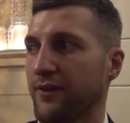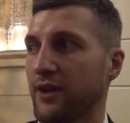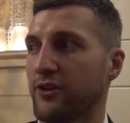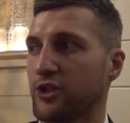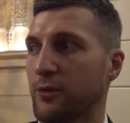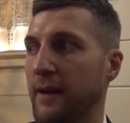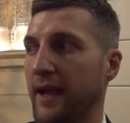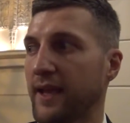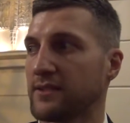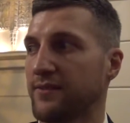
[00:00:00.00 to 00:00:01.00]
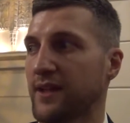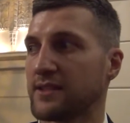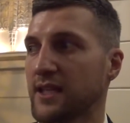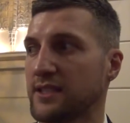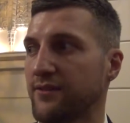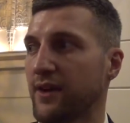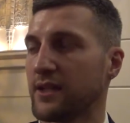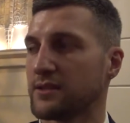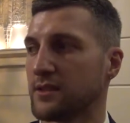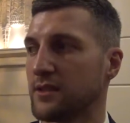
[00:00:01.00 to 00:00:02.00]
I think Chris Eubank is a fantastic
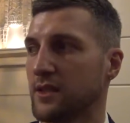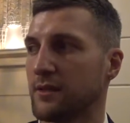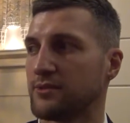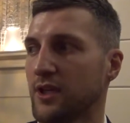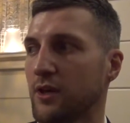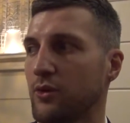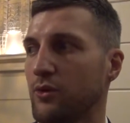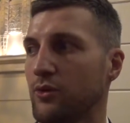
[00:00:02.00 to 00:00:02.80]
fighter, um, so